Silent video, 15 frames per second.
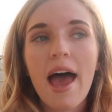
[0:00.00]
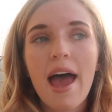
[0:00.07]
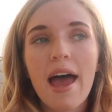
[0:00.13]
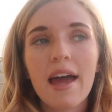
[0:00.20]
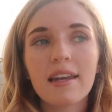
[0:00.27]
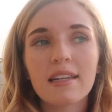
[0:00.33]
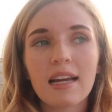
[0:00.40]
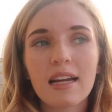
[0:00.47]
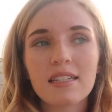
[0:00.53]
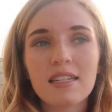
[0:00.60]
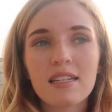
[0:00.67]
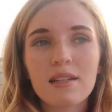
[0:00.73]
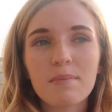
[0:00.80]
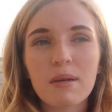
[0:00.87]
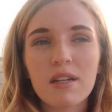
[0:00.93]
and I
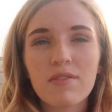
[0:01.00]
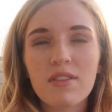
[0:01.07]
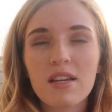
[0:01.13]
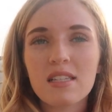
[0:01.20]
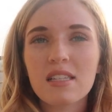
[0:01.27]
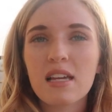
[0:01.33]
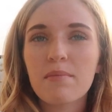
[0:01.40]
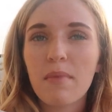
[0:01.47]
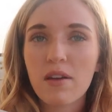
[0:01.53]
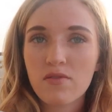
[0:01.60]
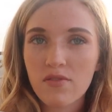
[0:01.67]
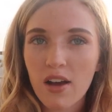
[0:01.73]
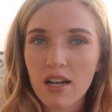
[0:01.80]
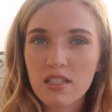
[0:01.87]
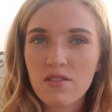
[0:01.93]
did a bit of this in my
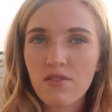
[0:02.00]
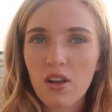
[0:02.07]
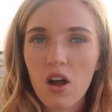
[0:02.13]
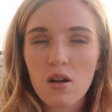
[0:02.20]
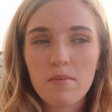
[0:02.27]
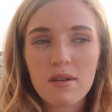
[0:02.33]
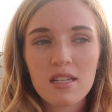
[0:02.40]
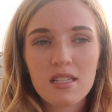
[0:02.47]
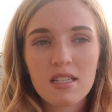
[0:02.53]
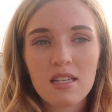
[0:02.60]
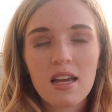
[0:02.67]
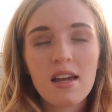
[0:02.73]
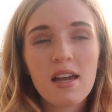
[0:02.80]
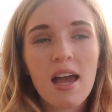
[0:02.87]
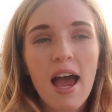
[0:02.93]
first Vlogmas,
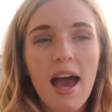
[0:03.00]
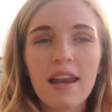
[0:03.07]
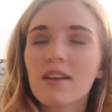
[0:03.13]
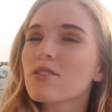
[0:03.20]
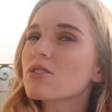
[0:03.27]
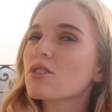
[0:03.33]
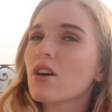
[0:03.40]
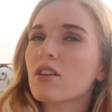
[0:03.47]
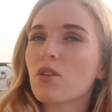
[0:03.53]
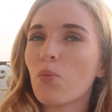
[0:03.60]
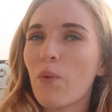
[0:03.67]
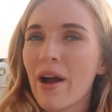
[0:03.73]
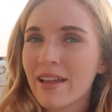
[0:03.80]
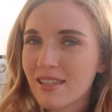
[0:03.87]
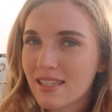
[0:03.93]
and I also got the
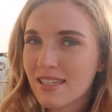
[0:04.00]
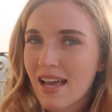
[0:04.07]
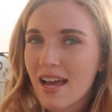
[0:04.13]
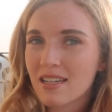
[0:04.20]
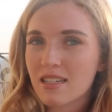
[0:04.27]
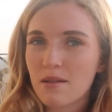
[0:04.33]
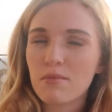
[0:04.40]
Wet Set.